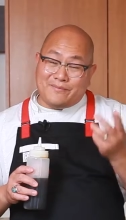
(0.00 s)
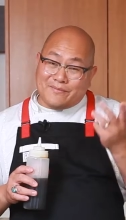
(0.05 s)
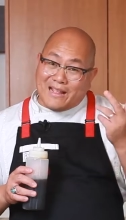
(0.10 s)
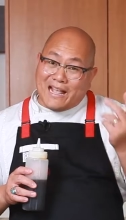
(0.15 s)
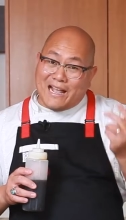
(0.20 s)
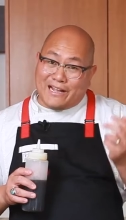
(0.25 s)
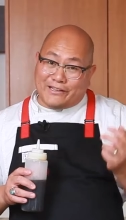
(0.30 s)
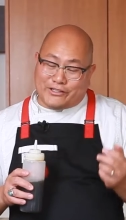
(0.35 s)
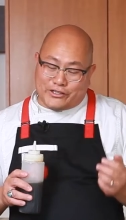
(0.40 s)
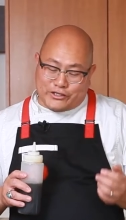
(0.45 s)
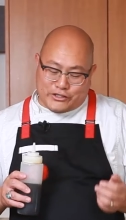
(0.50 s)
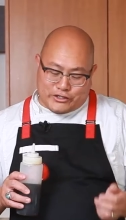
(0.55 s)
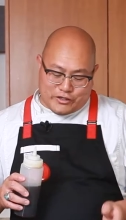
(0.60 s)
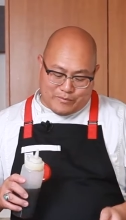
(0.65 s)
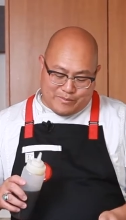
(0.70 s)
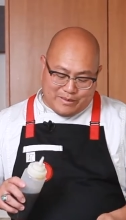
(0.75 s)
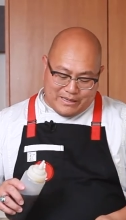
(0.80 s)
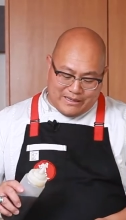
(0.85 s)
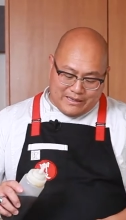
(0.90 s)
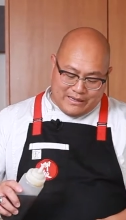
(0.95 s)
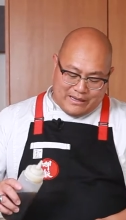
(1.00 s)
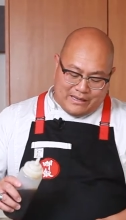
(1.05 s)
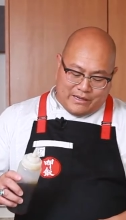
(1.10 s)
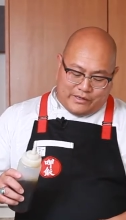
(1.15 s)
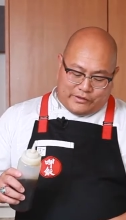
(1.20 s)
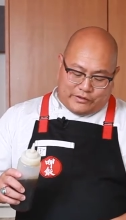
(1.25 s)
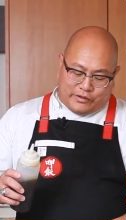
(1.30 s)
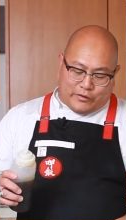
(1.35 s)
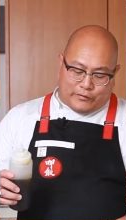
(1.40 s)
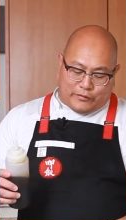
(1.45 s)
as it should be.
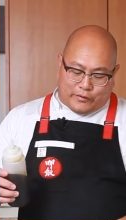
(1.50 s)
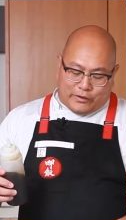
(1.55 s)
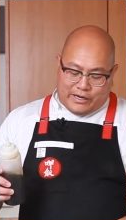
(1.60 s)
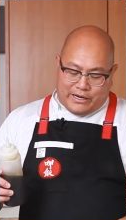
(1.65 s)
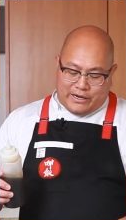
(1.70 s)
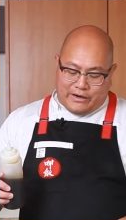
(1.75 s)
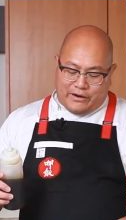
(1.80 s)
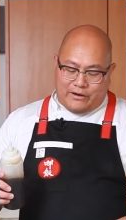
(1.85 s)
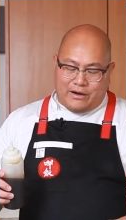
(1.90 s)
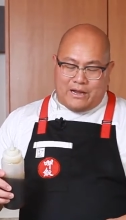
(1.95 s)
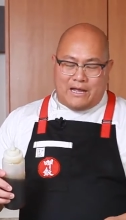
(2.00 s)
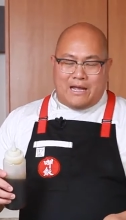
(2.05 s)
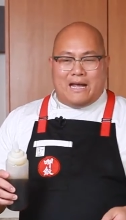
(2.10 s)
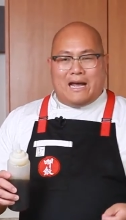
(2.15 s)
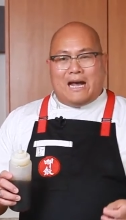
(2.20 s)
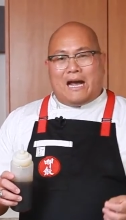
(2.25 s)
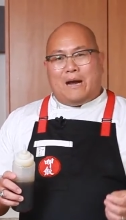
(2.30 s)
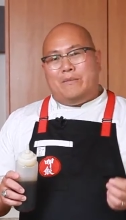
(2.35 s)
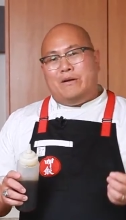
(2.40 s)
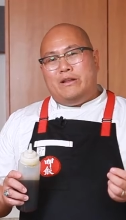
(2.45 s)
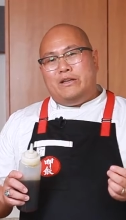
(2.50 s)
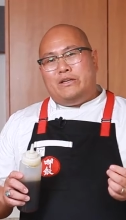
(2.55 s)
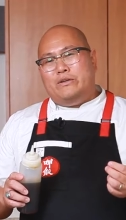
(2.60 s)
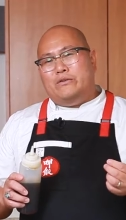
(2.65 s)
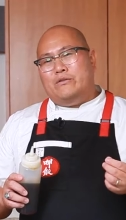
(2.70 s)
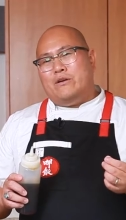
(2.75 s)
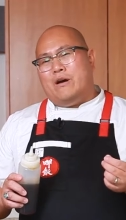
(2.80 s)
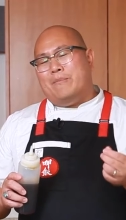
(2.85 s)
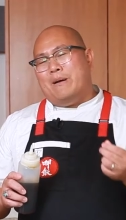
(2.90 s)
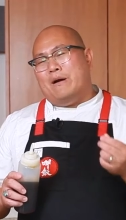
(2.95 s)
So for here, I'm gonna
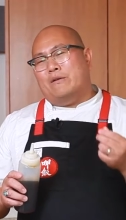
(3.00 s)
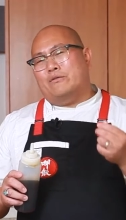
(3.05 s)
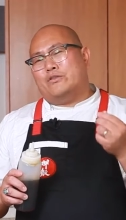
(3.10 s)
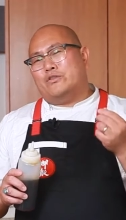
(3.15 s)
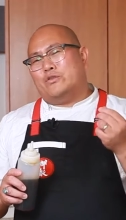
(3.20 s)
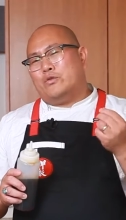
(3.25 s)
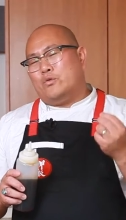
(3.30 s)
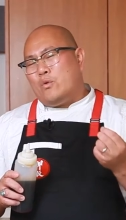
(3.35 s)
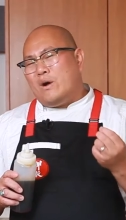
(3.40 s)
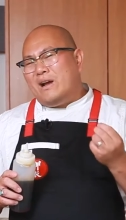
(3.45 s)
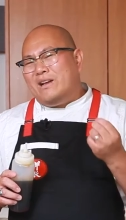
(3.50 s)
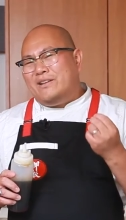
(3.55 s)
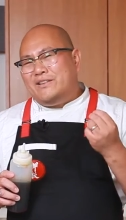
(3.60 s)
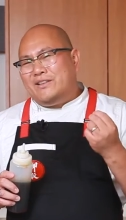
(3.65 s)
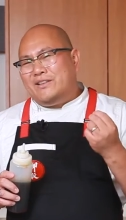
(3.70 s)
do about twice